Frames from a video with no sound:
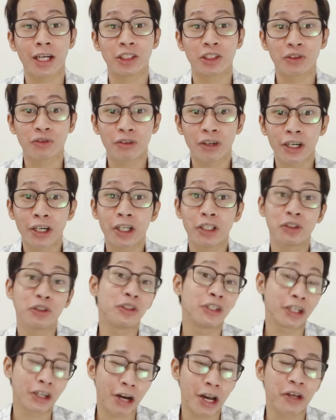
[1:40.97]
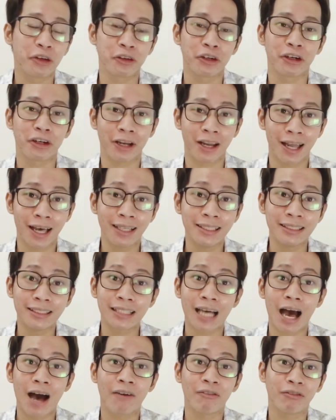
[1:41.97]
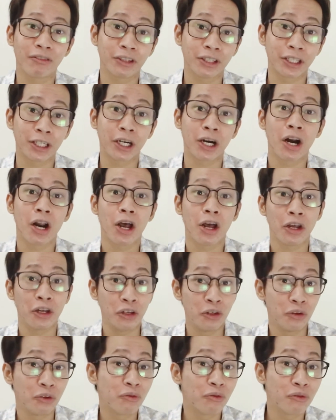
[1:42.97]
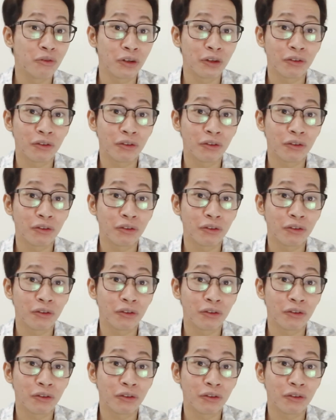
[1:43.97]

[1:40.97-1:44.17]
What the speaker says: then transfer to the regular class after